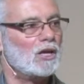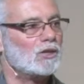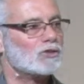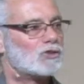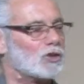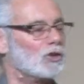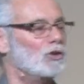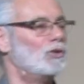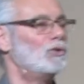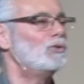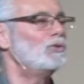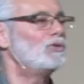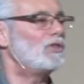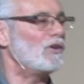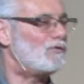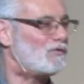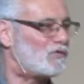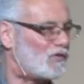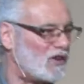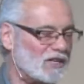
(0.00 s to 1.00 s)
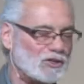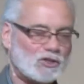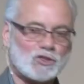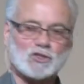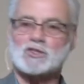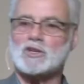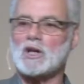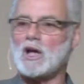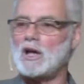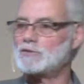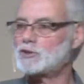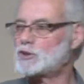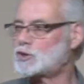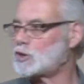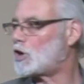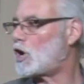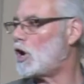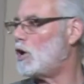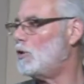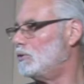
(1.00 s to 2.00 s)
to the Feast of
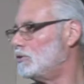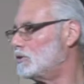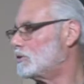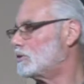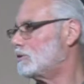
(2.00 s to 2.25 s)
Sukkot.